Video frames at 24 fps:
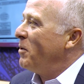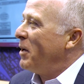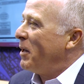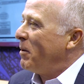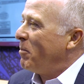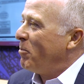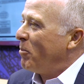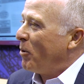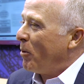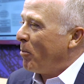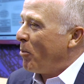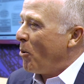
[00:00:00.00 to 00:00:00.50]
it
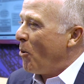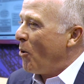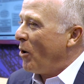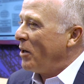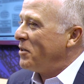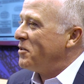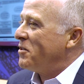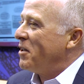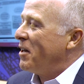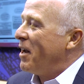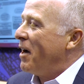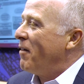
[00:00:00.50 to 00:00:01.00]

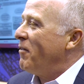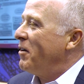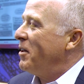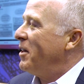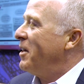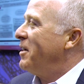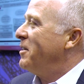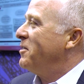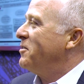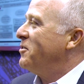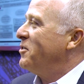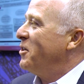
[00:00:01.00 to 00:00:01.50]
purports that
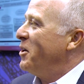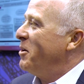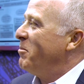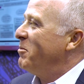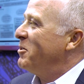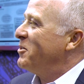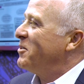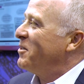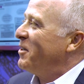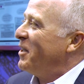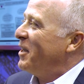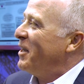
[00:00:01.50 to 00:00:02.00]
everything is
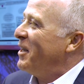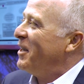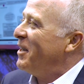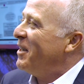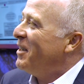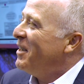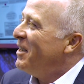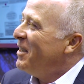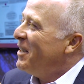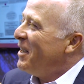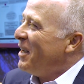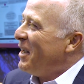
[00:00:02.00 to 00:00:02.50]

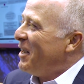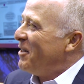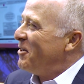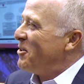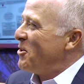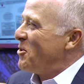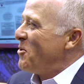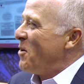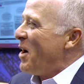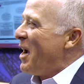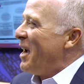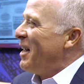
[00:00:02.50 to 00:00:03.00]
seamlessly
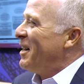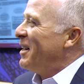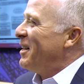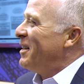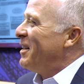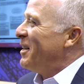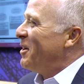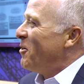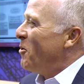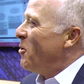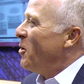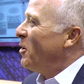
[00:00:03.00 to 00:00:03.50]
integrated
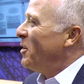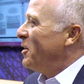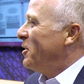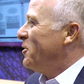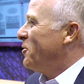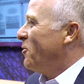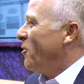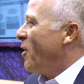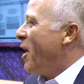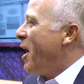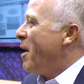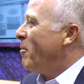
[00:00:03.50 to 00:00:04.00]
and all
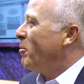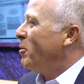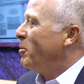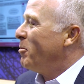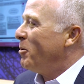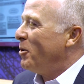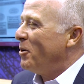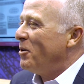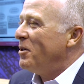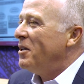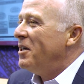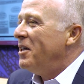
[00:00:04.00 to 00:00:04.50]

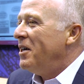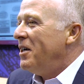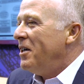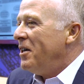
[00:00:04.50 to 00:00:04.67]
interoperable.